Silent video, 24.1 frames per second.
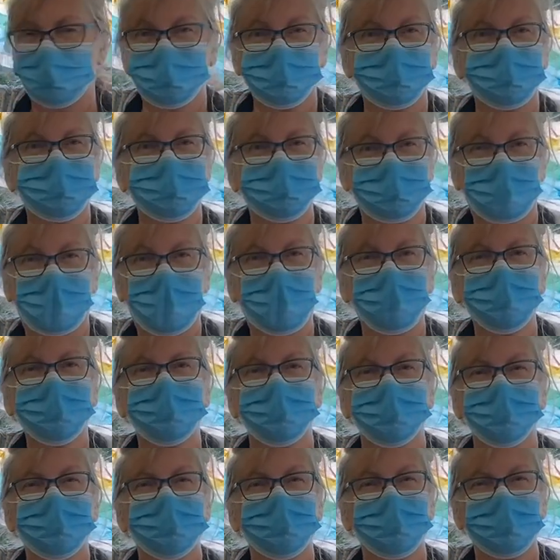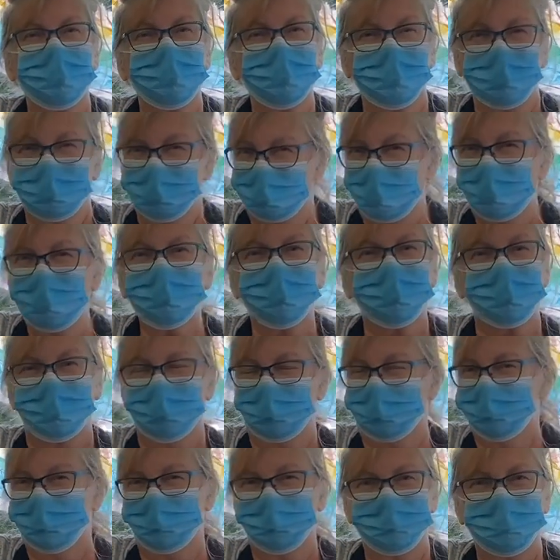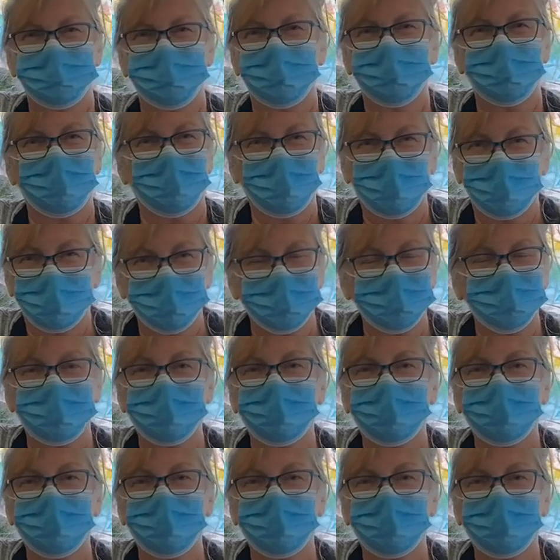It's some counters with an induction, you know,